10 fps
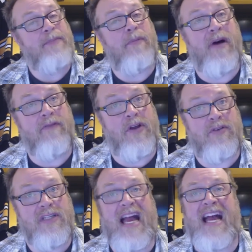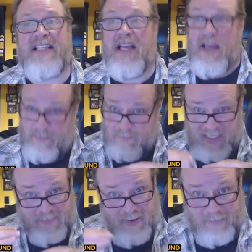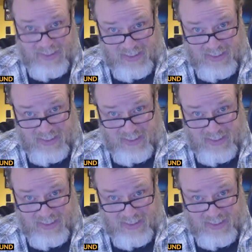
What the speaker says: he's a step above those guys, but